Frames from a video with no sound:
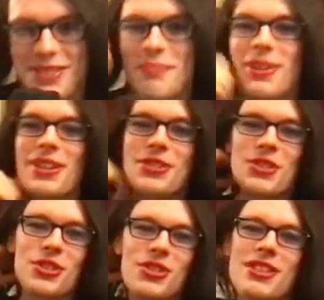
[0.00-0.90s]
Because
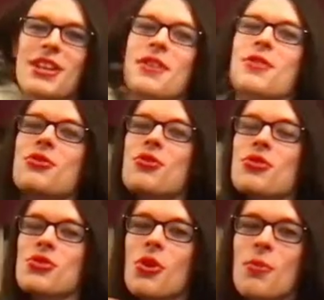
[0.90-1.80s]
there's just
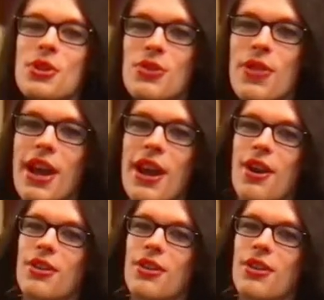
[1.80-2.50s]
so much there.